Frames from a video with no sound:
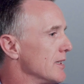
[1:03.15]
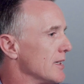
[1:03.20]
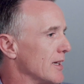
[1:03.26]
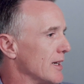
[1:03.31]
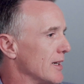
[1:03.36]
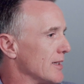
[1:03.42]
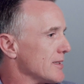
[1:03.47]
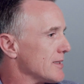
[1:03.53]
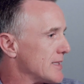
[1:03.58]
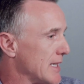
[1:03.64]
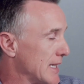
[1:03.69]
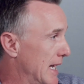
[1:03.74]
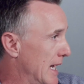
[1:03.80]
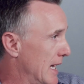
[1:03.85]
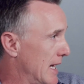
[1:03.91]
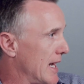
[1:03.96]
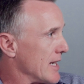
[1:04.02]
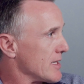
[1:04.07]
to
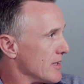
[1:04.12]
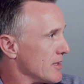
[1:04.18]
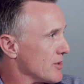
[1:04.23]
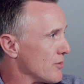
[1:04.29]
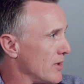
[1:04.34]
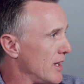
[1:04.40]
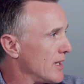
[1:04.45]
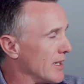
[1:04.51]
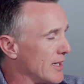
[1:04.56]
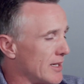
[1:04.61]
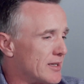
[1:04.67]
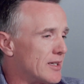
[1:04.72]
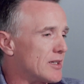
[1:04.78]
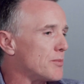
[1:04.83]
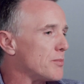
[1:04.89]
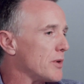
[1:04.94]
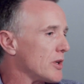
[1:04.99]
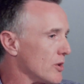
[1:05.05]
get assays ready, and
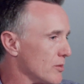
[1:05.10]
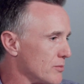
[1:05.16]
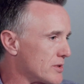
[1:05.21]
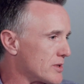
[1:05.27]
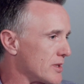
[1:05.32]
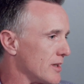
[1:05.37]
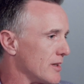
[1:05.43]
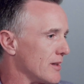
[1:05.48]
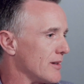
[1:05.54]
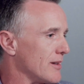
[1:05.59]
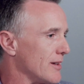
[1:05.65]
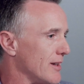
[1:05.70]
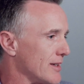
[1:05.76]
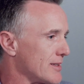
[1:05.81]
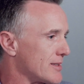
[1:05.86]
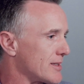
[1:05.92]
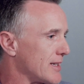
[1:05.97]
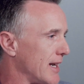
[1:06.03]
then it becomes a
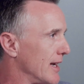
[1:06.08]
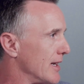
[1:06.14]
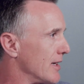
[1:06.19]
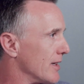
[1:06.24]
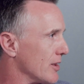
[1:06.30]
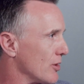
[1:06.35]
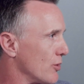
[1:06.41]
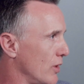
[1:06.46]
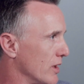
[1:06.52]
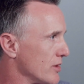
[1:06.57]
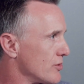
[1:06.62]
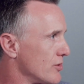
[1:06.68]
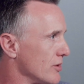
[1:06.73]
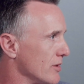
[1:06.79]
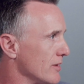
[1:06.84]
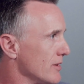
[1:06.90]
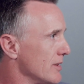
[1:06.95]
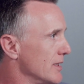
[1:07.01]
scaling
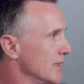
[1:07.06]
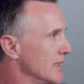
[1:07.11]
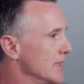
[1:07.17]
question